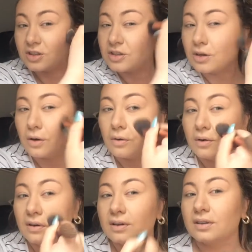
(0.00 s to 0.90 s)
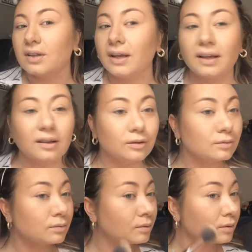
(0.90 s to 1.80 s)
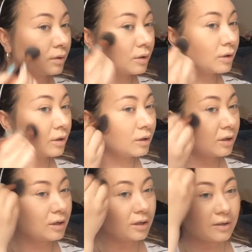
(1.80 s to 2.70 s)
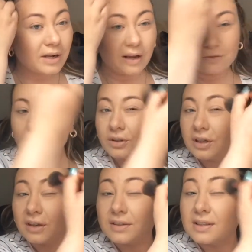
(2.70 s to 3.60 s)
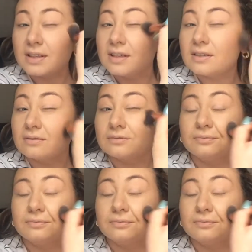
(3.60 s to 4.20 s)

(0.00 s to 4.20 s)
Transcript: just so like natural looking on the skin.